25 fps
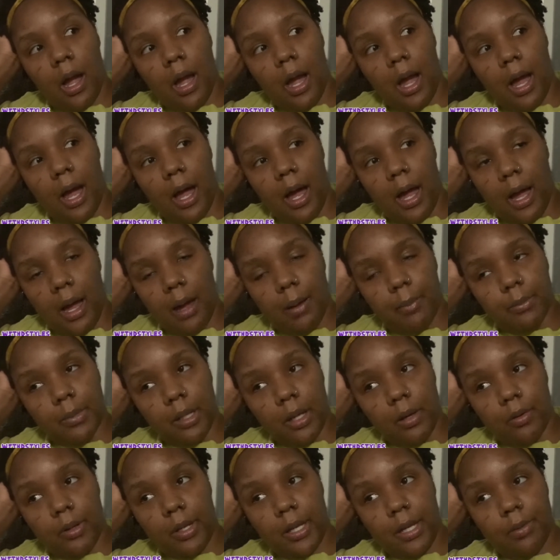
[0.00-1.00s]
I'm
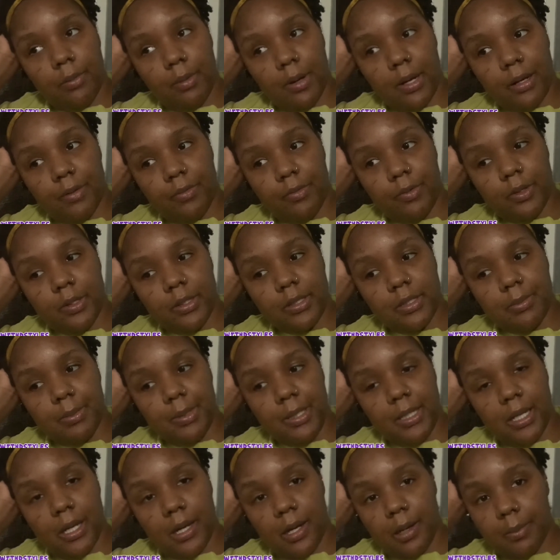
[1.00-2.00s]
low-key ready for it to be
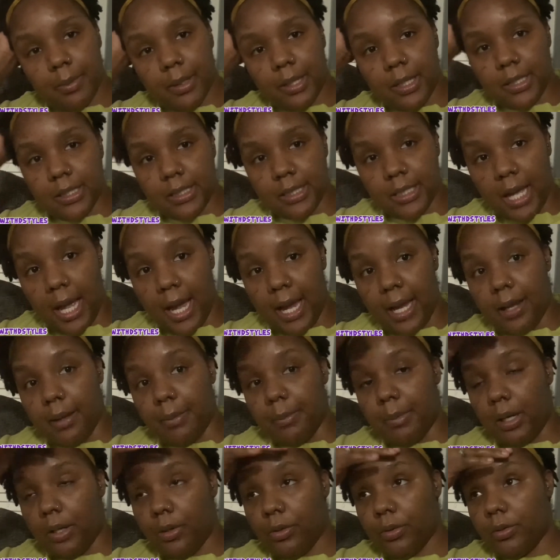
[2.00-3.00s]
done because I am
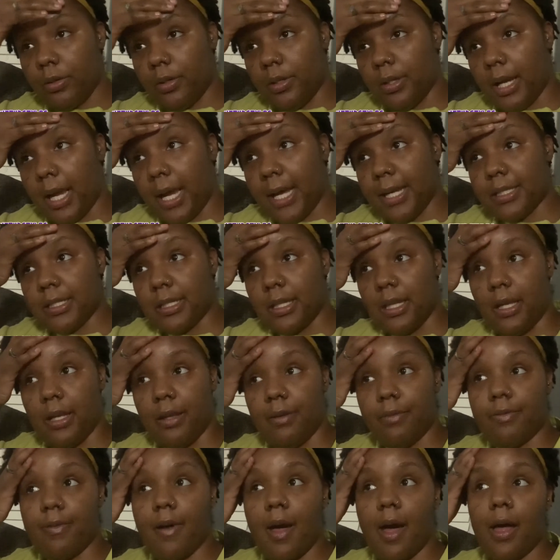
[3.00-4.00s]
hungry as the
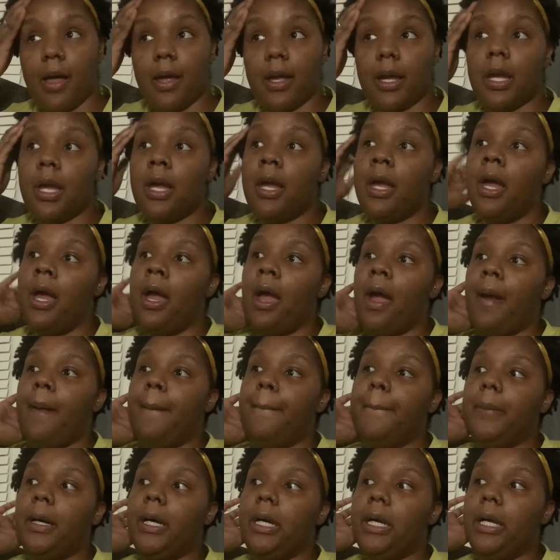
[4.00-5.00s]
fuck.
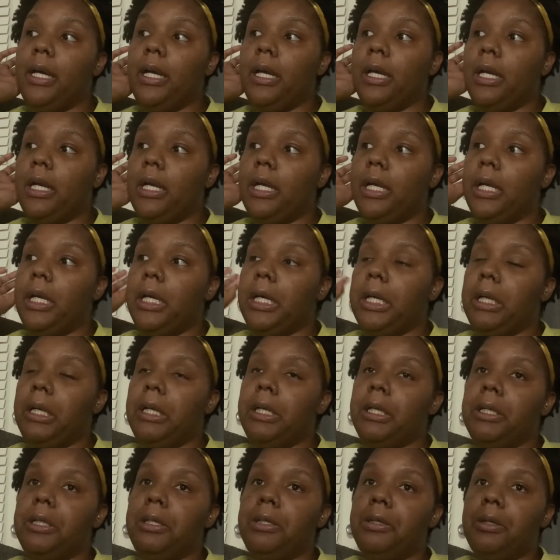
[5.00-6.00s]
But,
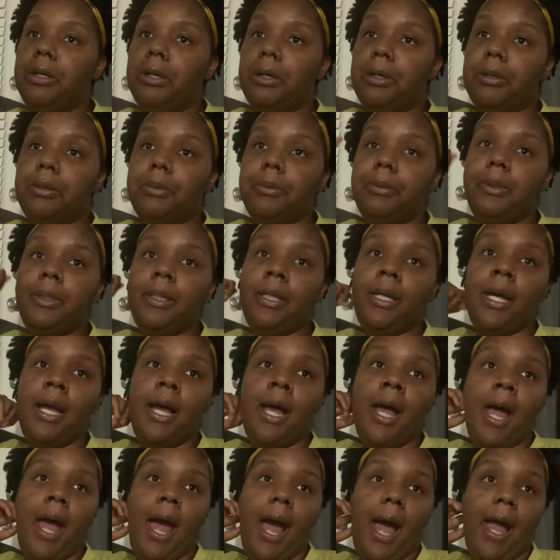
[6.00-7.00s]
you know,
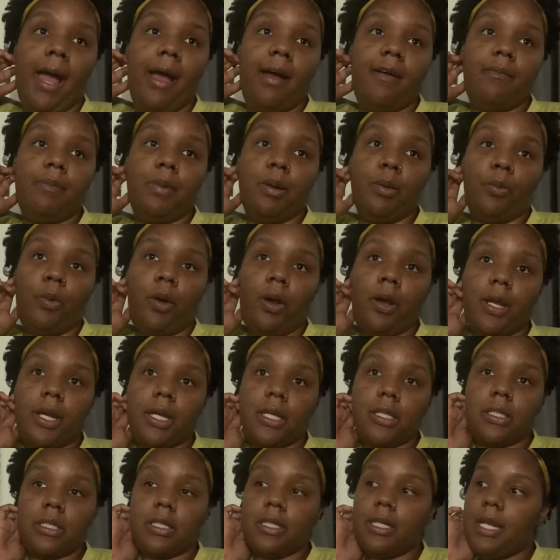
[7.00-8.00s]
I have been working
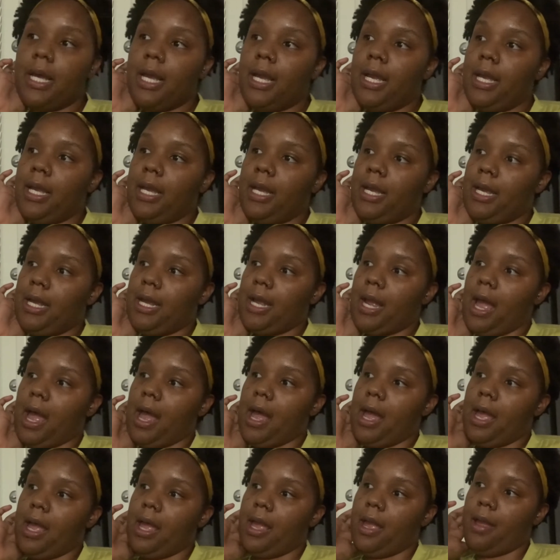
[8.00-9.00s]
today.
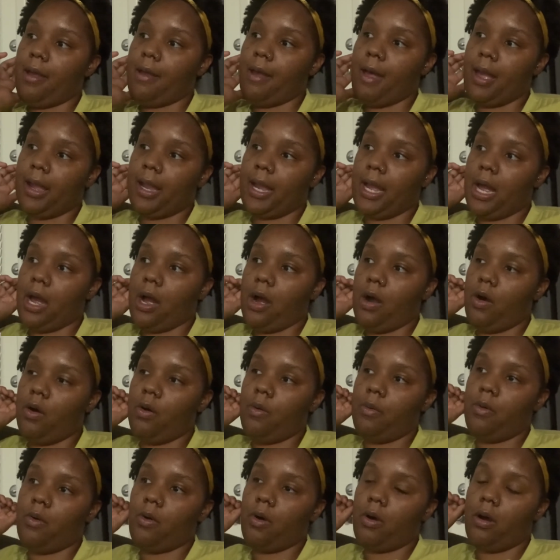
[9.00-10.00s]
I, I got
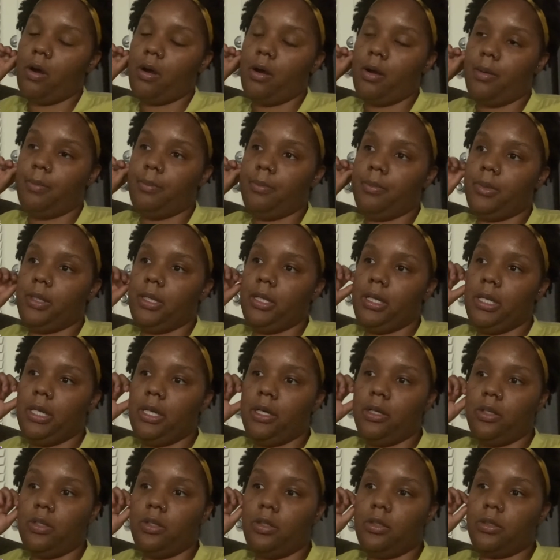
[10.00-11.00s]
all um, the
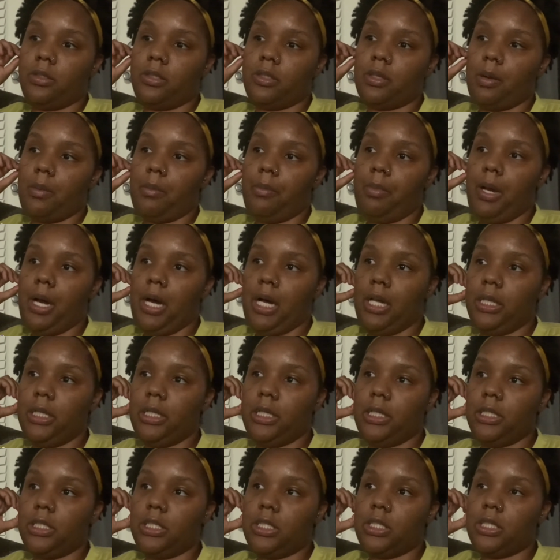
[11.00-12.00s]
nails
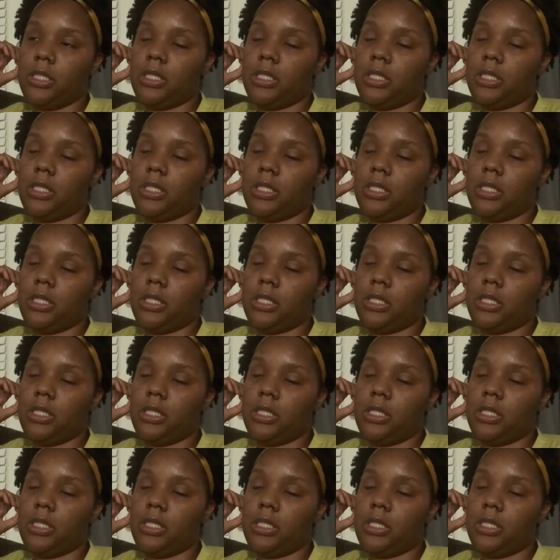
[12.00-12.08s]
polished.